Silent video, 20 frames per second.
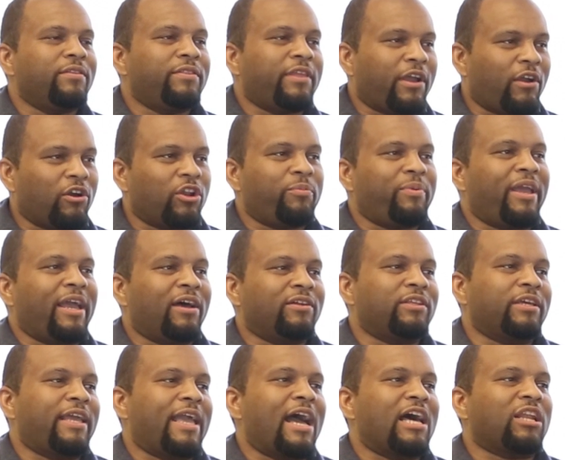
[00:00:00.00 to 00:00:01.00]
they're going to be
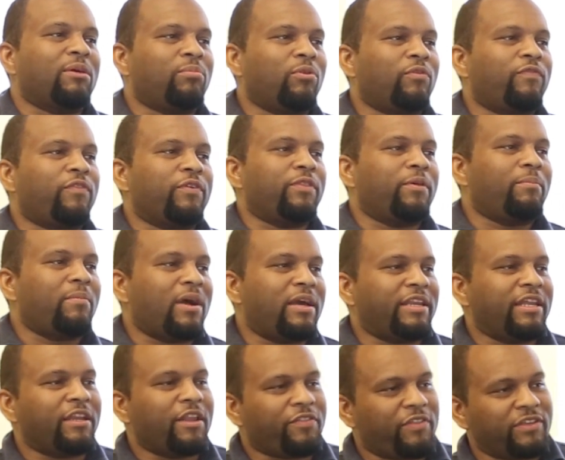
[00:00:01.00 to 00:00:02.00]
held accountable for the
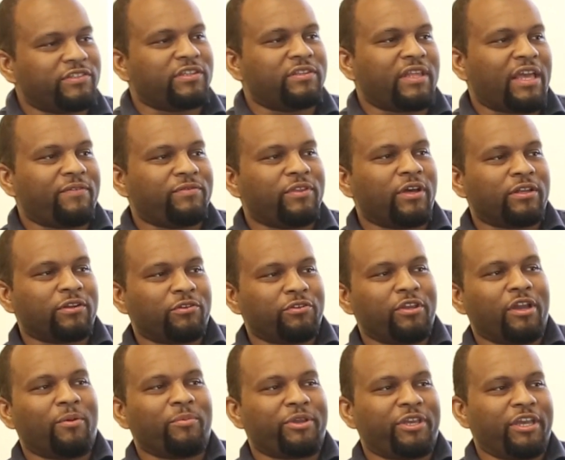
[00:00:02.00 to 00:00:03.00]
money and the things that they've done on
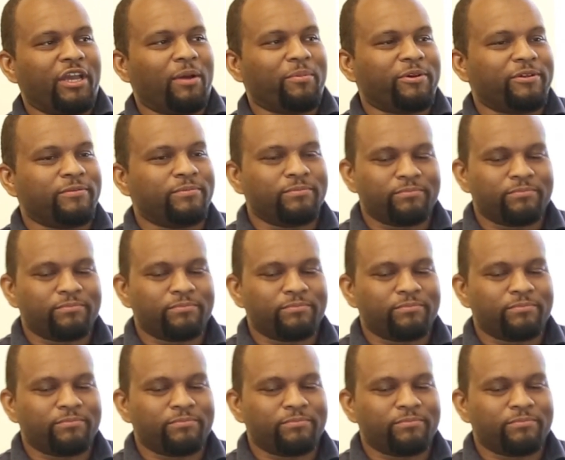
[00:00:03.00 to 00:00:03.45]
Yawm al-Qiyamah.